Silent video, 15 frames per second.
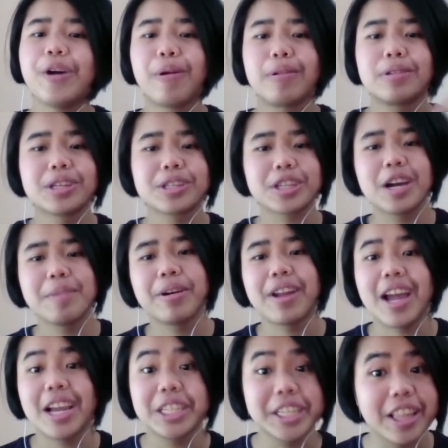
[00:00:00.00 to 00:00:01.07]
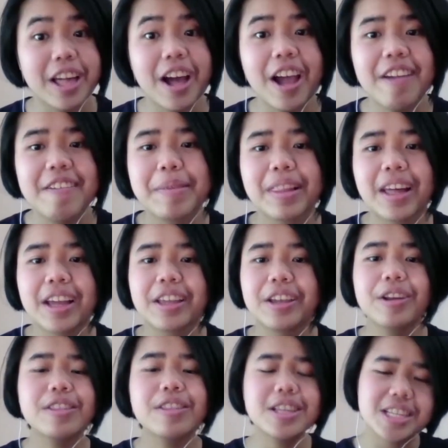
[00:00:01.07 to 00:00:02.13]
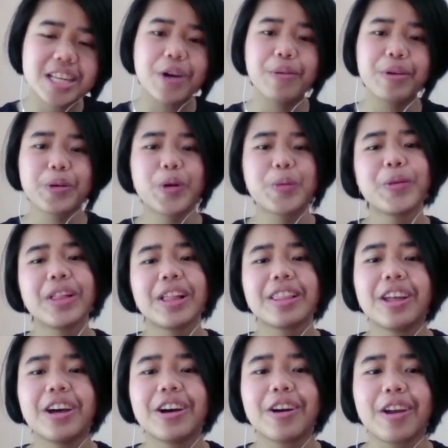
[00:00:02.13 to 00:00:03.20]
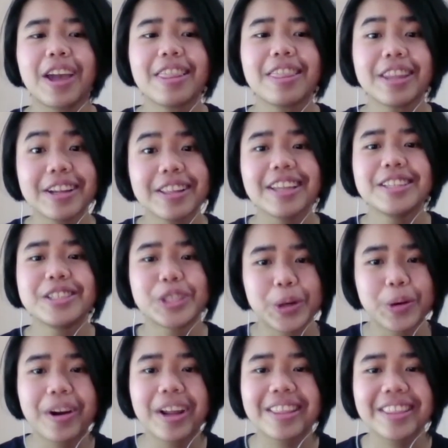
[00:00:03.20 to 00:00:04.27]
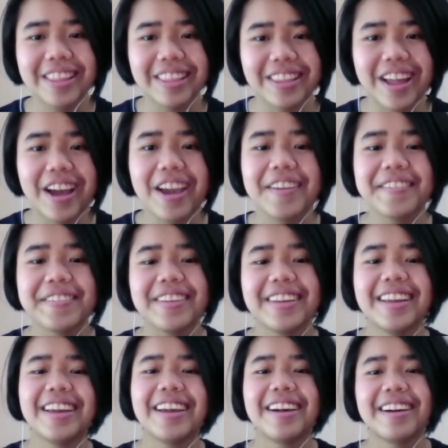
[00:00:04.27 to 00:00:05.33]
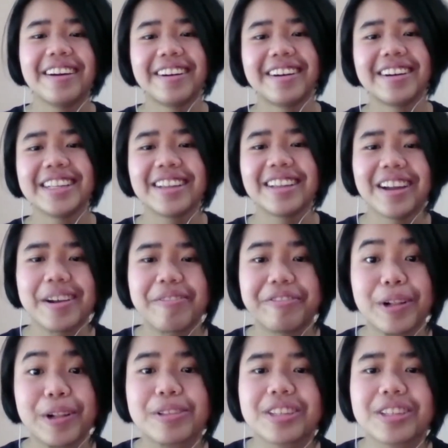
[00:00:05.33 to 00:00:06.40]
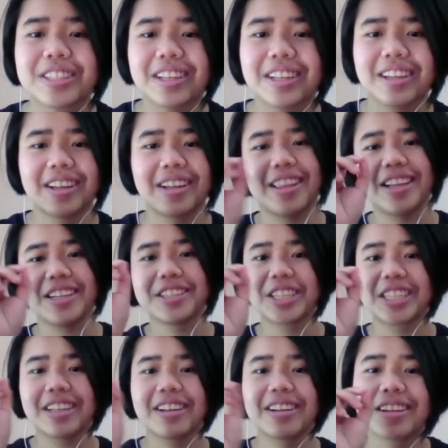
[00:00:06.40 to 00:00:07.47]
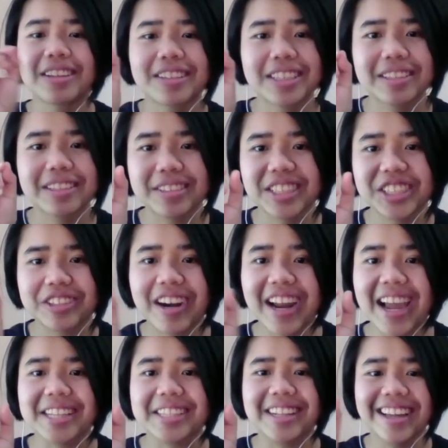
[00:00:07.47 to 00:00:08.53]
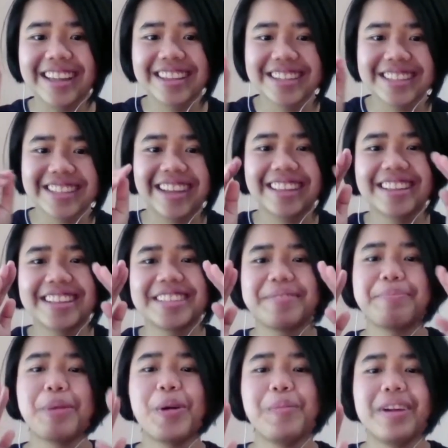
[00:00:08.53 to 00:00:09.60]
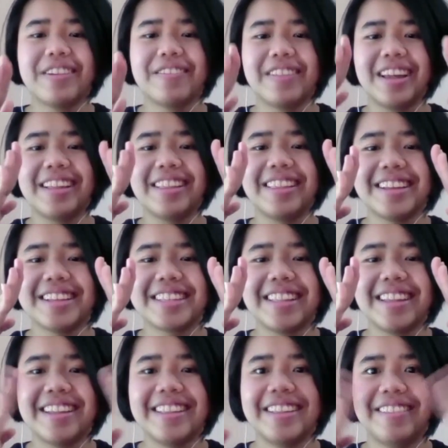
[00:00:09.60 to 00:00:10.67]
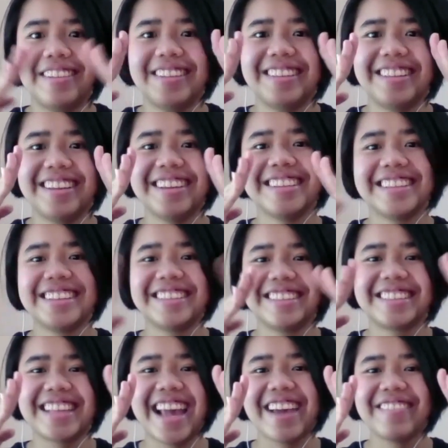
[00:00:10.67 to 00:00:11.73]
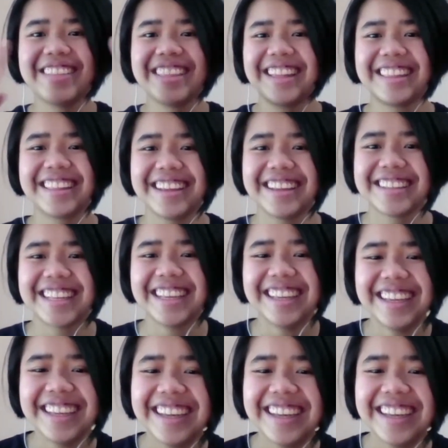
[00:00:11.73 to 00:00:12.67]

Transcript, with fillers: well just come on IG live and be like you know this is how we normally look and literally during the live her uh, filters like just scratch like this like this moment of like this thing and this mm-hmm. it just happened like this